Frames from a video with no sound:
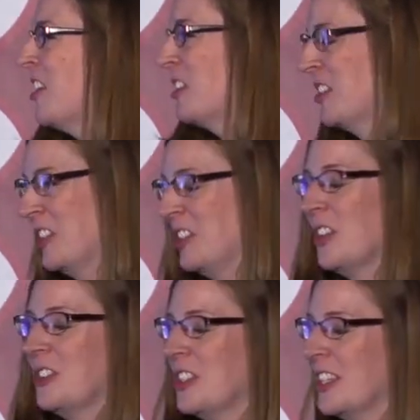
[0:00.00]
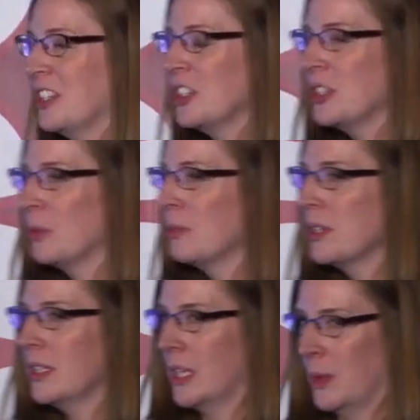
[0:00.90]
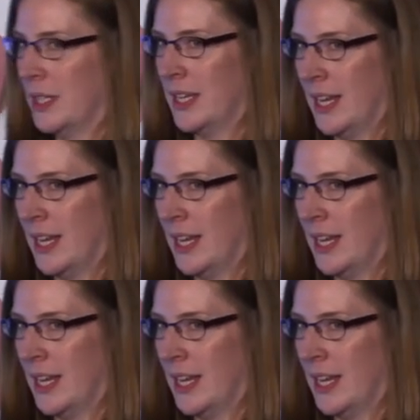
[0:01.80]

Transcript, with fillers: so just a really quick